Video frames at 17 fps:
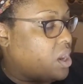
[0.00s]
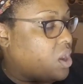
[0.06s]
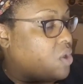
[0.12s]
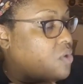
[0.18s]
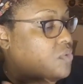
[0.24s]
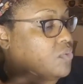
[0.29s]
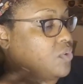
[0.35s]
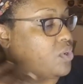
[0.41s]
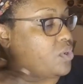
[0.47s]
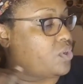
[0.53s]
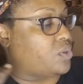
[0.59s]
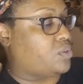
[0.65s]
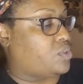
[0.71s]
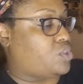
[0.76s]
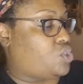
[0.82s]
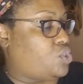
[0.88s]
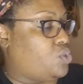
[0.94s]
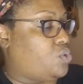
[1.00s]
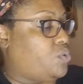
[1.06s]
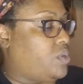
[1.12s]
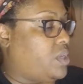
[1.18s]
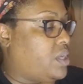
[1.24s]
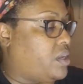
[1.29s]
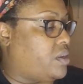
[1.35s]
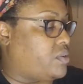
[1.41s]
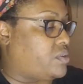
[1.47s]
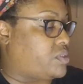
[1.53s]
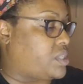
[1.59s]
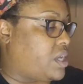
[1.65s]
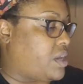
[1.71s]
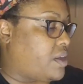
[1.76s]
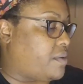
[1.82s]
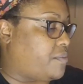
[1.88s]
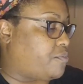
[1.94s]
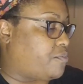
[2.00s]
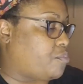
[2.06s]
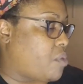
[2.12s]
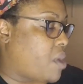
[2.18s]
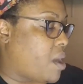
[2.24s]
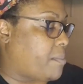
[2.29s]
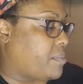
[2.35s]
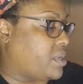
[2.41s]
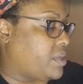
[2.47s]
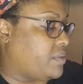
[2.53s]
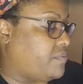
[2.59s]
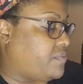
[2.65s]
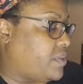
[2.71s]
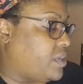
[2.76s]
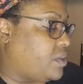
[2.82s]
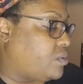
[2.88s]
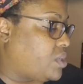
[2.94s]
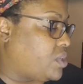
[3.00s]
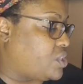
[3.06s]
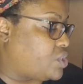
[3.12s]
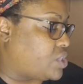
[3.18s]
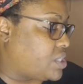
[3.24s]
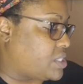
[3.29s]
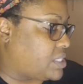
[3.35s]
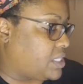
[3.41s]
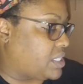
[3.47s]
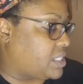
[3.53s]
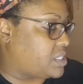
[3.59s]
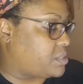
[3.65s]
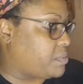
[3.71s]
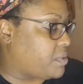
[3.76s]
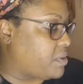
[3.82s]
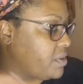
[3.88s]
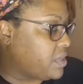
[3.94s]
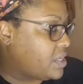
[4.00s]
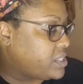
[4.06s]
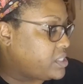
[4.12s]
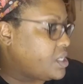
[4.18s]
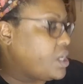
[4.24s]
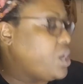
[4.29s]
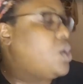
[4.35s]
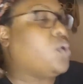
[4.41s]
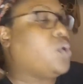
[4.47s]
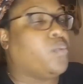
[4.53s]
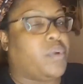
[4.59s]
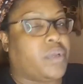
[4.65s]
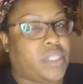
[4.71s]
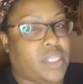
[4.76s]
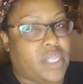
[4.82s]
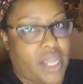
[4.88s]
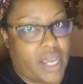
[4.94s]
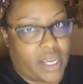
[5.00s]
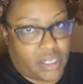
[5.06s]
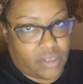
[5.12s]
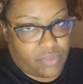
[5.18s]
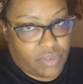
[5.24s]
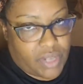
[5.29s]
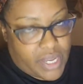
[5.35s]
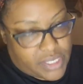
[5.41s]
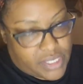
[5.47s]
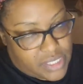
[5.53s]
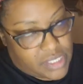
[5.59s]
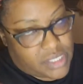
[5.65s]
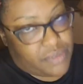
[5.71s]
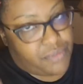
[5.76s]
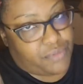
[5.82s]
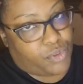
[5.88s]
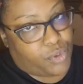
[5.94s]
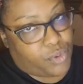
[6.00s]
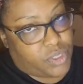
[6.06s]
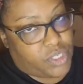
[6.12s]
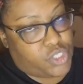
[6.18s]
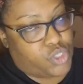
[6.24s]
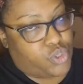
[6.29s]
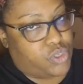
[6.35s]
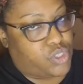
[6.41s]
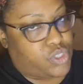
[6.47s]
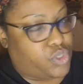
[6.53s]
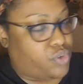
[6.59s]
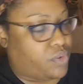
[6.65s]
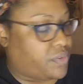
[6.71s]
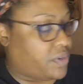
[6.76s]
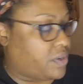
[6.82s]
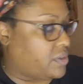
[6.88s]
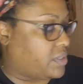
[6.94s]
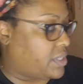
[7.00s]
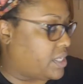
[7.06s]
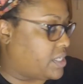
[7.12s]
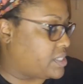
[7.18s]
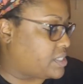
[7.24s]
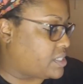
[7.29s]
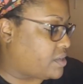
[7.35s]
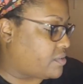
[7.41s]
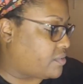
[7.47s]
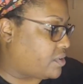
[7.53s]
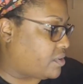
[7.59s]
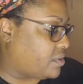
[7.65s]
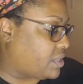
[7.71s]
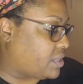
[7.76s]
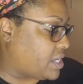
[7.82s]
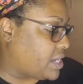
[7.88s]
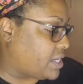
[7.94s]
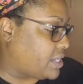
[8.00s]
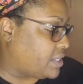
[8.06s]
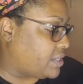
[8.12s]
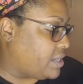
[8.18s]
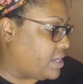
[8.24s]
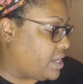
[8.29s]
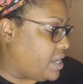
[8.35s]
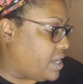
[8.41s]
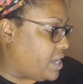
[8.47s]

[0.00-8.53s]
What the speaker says: over 2 years of property field adjusting experience with an active license in Florida, Georgia, North Carolina, South Carolina.